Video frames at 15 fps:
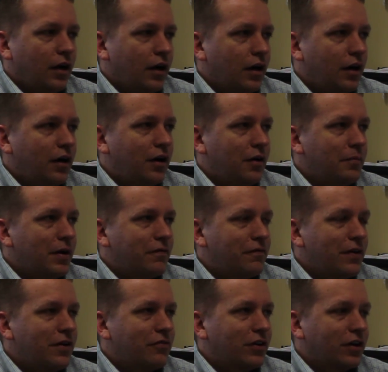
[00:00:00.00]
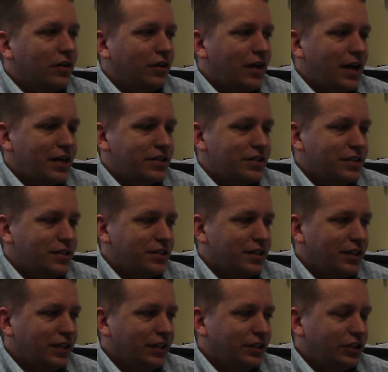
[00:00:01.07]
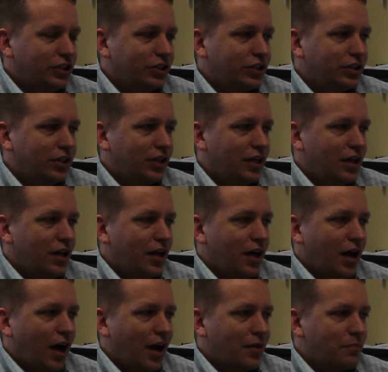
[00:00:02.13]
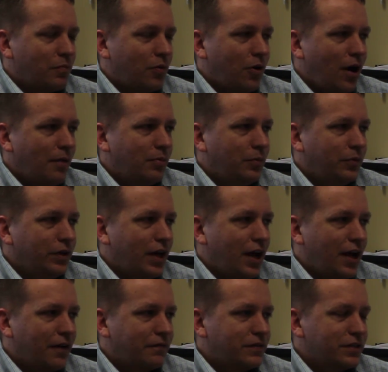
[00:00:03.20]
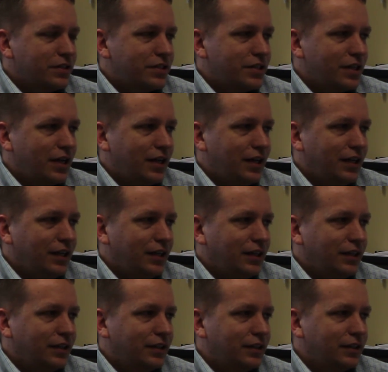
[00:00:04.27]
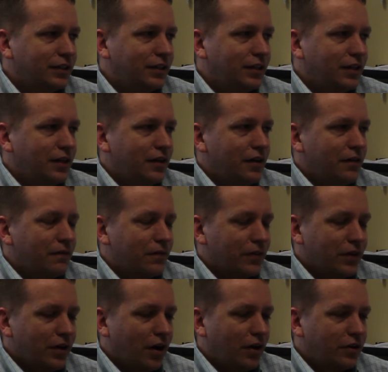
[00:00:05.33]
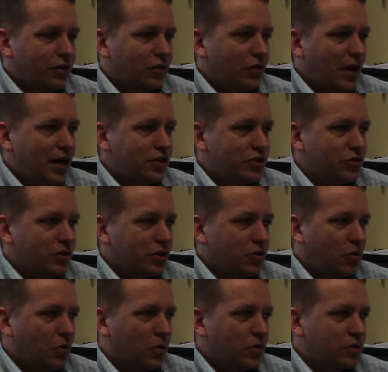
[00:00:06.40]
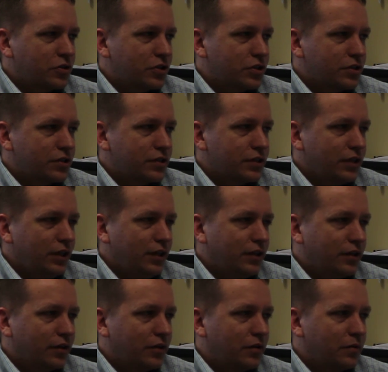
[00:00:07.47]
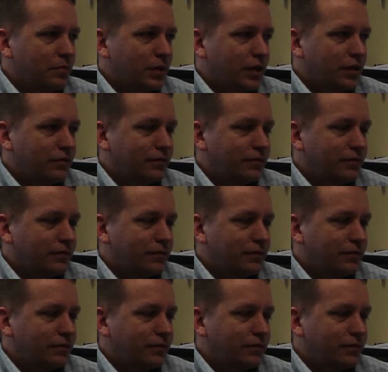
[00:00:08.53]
My favorite class to teach, I'd probably have to say, for the undergraduate course, either